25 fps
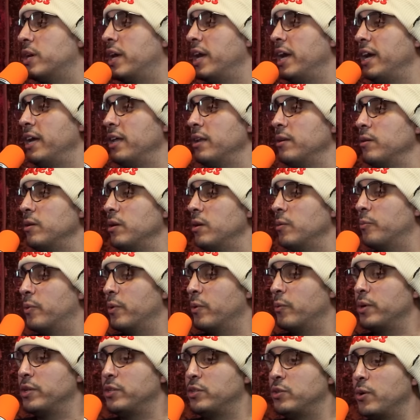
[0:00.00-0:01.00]
You can,
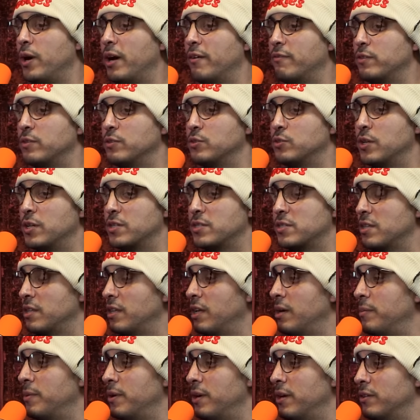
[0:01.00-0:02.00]
but we do have to address
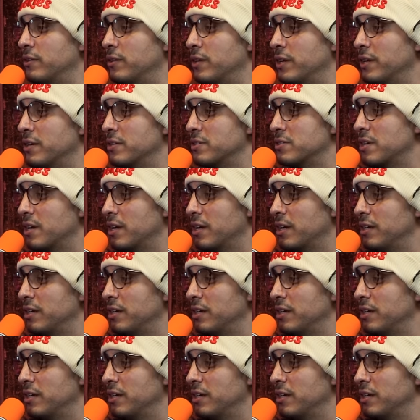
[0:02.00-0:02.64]
the Lebanon thing in a